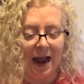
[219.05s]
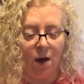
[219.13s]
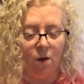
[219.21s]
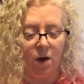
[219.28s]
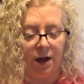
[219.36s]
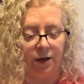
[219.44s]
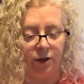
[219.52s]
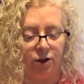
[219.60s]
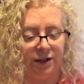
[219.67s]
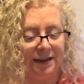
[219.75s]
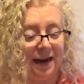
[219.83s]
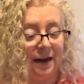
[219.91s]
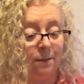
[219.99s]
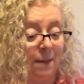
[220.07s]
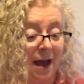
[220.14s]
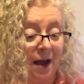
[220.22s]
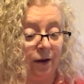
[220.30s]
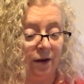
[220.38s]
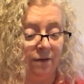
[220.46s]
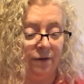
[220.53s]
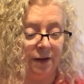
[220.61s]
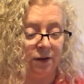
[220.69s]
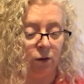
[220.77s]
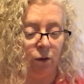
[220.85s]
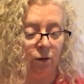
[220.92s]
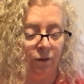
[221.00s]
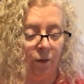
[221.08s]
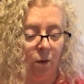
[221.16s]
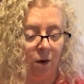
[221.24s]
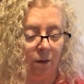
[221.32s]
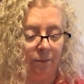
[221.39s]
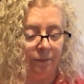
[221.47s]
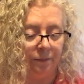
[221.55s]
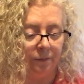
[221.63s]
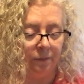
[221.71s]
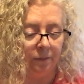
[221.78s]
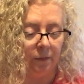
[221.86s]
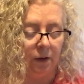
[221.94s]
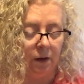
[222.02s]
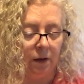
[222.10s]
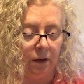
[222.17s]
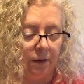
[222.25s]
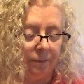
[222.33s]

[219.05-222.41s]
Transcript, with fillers: as we now understand matter in physical form.